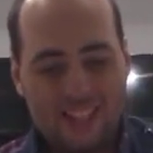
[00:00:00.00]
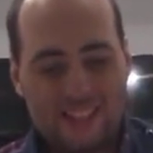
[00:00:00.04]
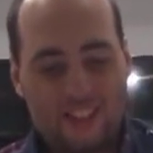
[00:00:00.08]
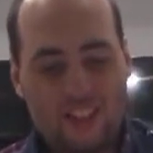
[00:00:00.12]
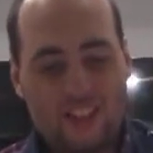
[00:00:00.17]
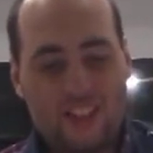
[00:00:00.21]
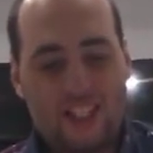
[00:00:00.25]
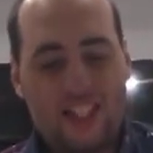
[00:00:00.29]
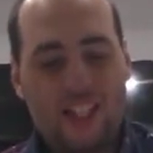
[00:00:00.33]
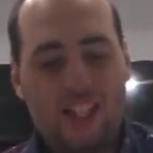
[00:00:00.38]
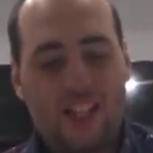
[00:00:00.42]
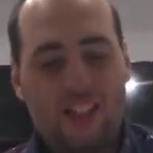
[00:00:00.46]

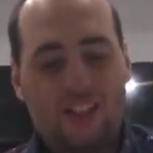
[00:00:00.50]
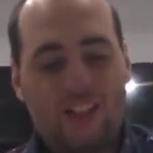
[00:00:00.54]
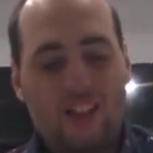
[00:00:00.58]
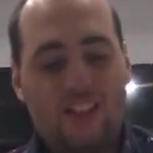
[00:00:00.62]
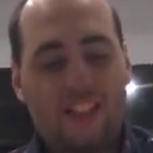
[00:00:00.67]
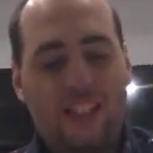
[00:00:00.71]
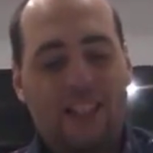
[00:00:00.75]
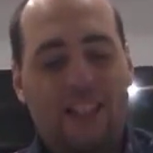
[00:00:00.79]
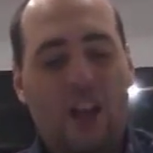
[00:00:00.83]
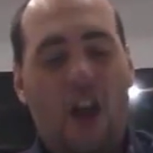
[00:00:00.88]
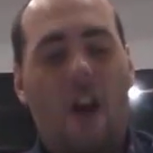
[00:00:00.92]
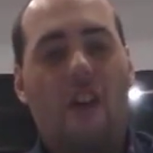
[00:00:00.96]
Don't take that
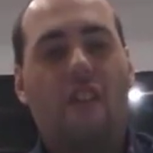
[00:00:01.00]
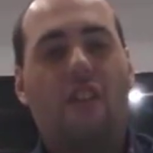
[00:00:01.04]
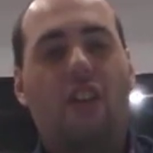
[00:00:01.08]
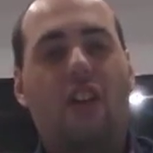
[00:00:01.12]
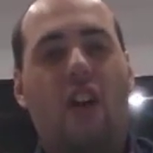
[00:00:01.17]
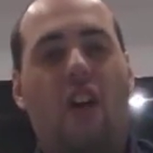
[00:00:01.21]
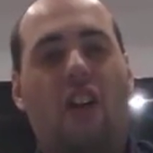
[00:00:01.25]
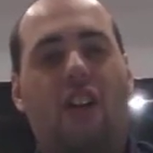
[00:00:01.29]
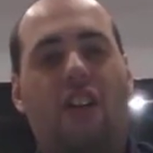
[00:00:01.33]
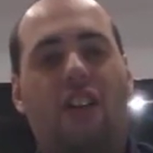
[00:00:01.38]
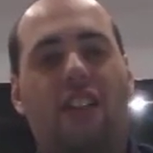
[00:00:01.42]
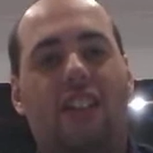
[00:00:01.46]

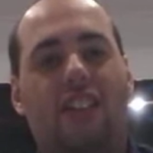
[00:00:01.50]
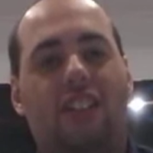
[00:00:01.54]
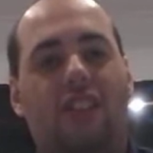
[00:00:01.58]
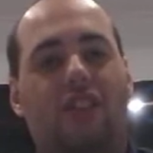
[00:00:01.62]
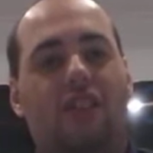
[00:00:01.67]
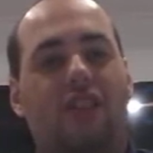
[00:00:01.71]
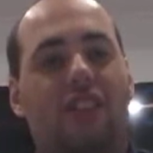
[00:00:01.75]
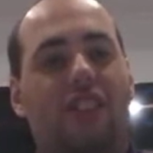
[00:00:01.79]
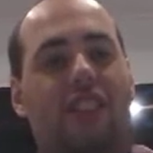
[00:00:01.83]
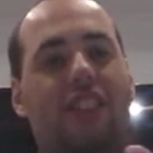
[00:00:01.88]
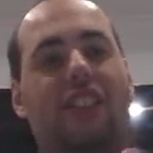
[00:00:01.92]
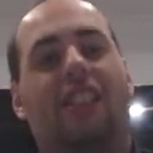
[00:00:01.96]
overcockiness
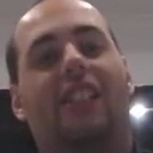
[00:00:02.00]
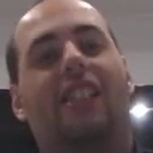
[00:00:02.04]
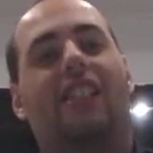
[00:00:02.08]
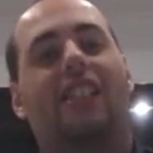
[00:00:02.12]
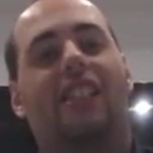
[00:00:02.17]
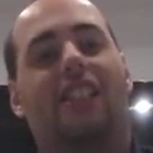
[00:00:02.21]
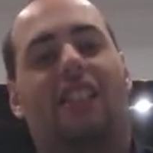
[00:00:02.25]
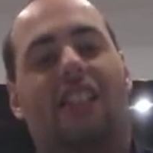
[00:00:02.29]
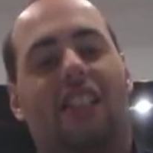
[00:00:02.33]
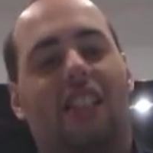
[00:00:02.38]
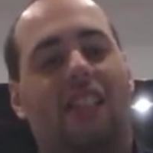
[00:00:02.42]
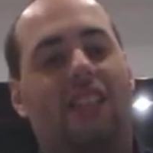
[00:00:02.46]
too
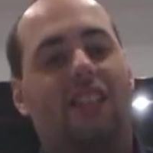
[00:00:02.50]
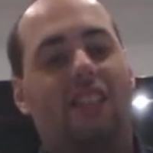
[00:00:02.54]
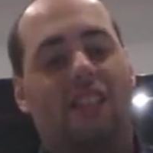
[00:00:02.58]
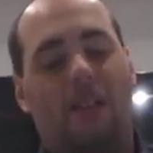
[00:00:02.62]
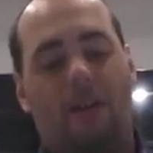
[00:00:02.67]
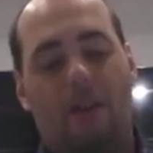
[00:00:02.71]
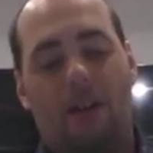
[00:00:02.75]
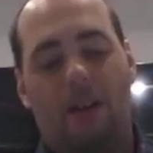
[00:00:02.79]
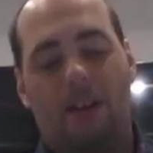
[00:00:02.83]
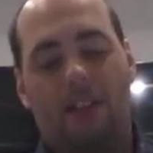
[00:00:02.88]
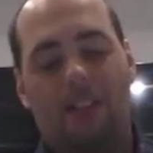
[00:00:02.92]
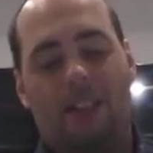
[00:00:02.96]
seriously.
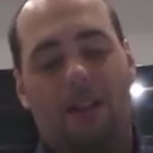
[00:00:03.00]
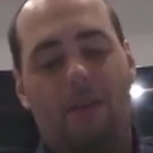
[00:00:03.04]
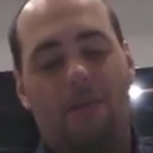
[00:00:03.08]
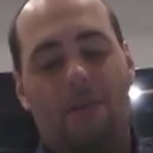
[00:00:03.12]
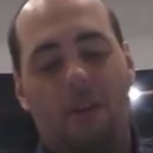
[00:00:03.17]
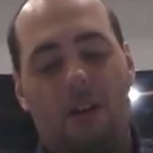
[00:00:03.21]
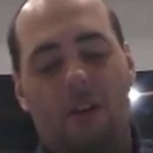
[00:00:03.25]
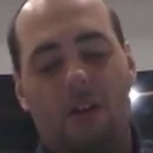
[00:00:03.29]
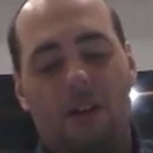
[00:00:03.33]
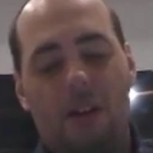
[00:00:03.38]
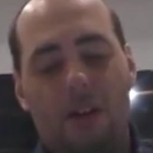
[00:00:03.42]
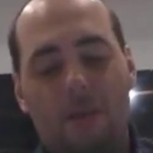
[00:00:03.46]
Because I'm
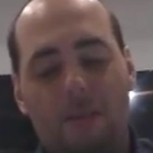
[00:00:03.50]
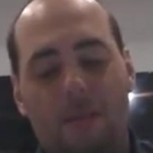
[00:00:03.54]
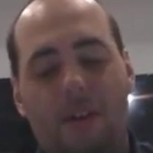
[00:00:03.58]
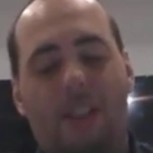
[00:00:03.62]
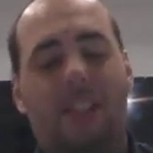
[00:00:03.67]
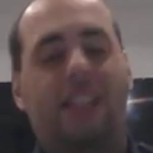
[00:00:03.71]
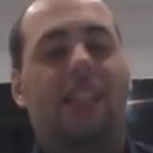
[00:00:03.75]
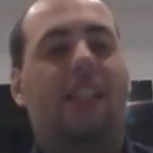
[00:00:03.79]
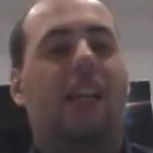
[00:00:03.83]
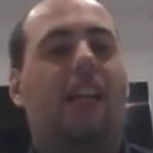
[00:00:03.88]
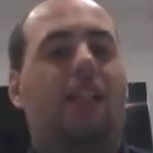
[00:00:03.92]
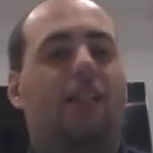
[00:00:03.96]
not
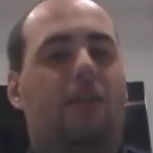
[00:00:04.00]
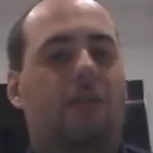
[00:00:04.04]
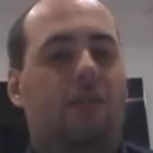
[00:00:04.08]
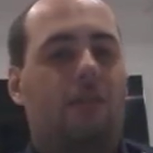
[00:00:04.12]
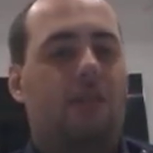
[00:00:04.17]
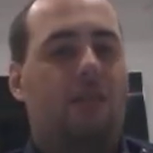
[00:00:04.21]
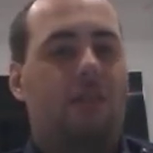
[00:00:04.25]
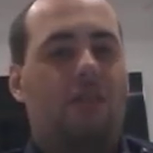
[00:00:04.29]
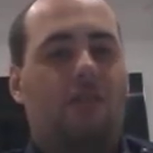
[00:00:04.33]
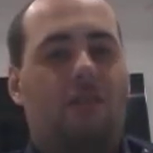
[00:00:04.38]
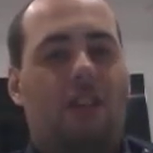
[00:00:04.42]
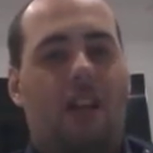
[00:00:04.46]
being serious. I'm
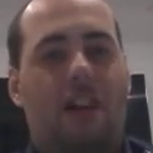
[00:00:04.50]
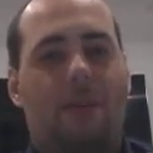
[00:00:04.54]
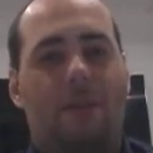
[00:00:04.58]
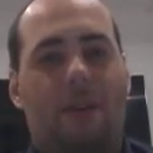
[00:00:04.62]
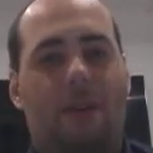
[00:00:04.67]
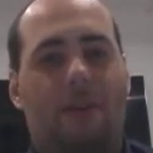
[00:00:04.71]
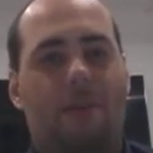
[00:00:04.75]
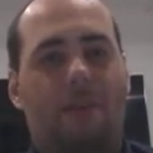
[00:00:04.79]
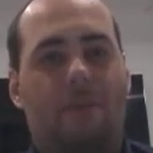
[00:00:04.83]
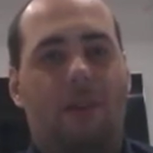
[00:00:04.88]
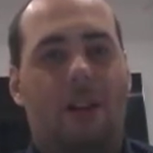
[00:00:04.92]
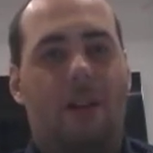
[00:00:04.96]
just
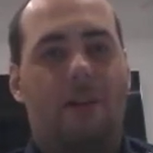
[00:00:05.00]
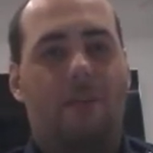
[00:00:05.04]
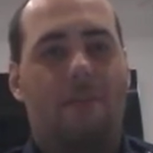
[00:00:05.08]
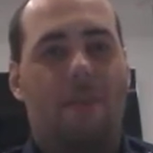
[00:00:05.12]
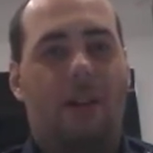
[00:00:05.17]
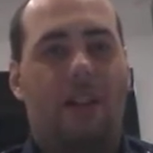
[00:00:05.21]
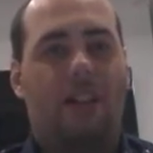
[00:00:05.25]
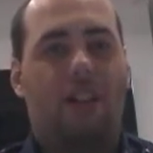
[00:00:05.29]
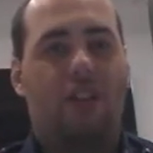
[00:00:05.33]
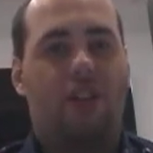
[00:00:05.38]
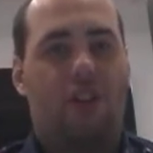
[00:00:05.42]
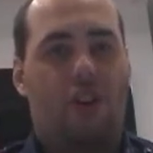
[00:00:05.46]
trying to
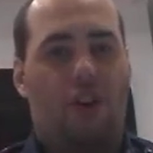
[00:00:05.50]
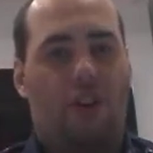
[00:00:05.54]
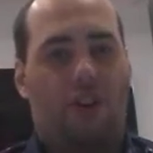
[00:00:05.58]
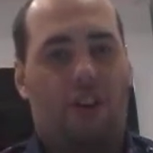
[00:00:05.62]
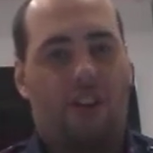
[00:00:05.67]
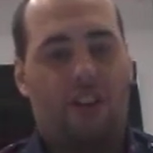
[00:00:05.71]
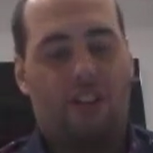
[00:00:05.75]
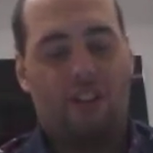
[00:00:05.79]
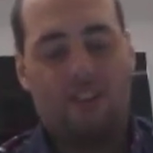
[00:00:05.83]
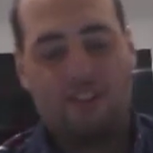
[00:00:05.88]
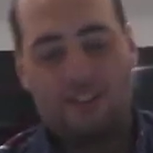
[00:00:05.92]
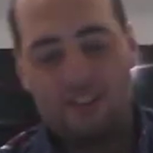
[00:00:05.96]
make a joke.